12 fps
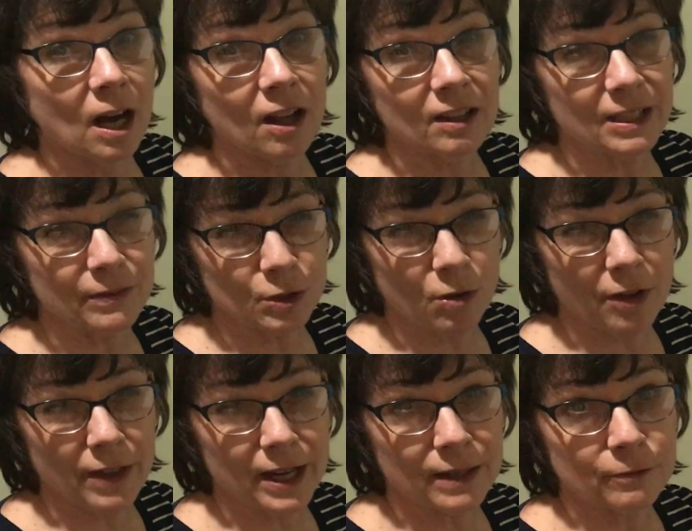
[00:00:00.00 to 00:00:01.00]
I'll give you all
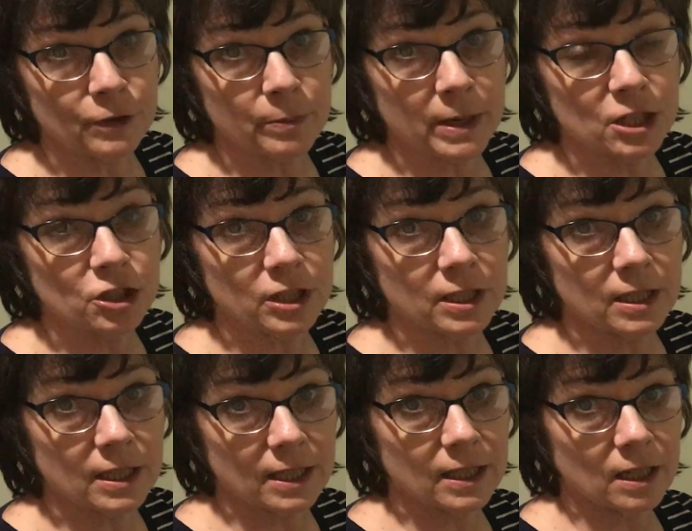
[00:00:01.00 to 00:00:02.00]
that information
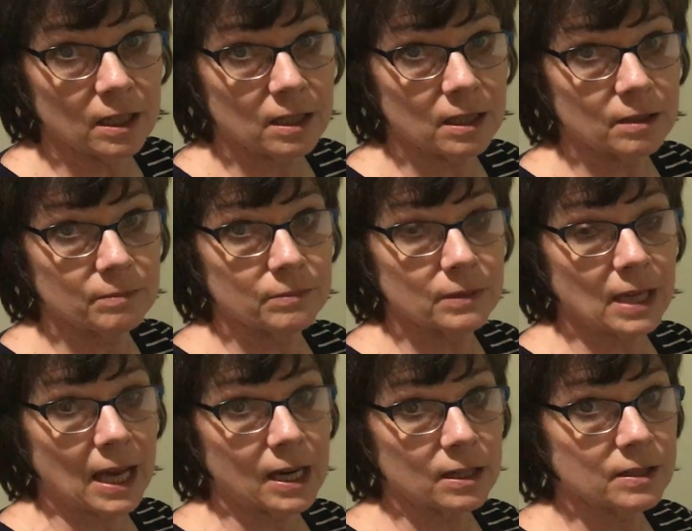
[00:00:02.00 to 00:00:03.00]

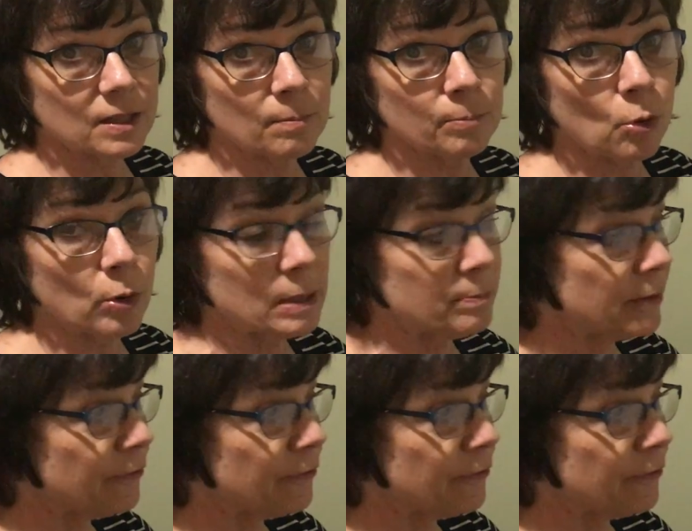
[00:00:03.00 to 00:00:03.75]
at some point,